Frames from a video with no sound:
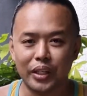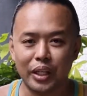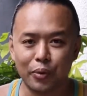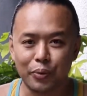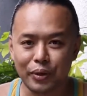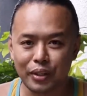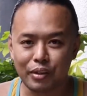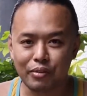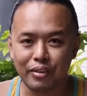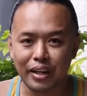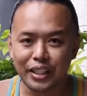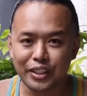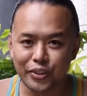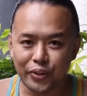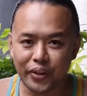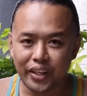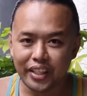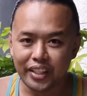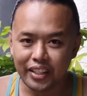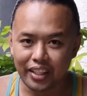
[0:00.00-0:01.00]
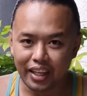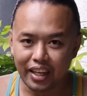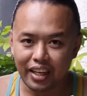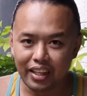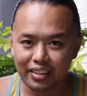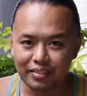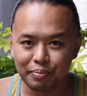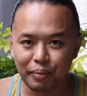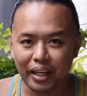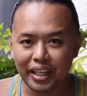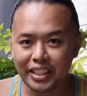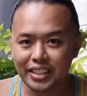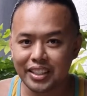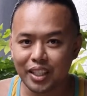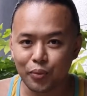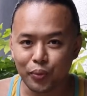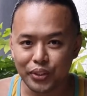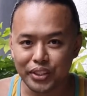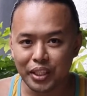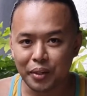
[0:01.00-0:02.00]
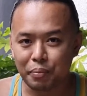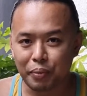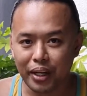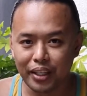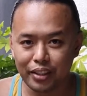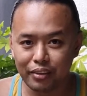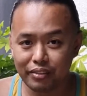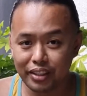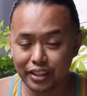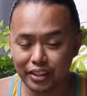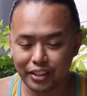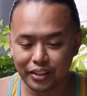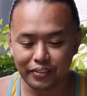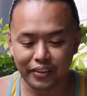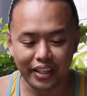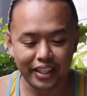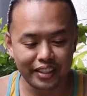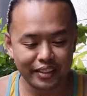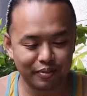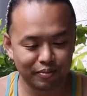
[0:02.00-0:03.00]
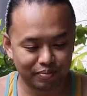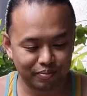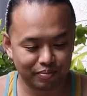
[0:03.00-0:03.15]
they were referring to India, Pakistan was still part of India, right?